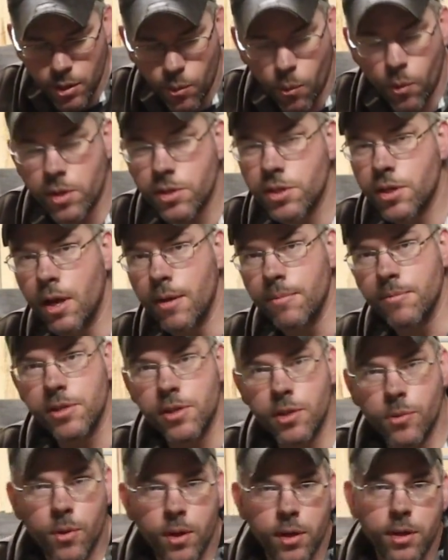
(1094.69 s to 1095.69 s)
Worst comes
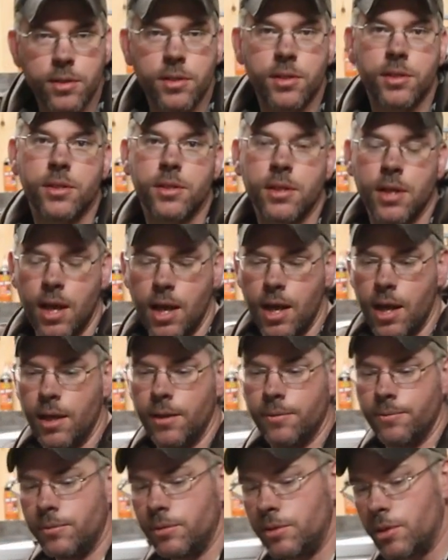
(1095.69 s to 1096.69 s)
to worst,
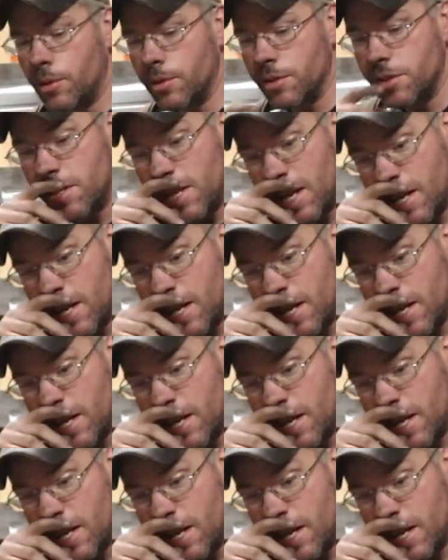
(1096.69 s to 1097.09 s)
uh, towards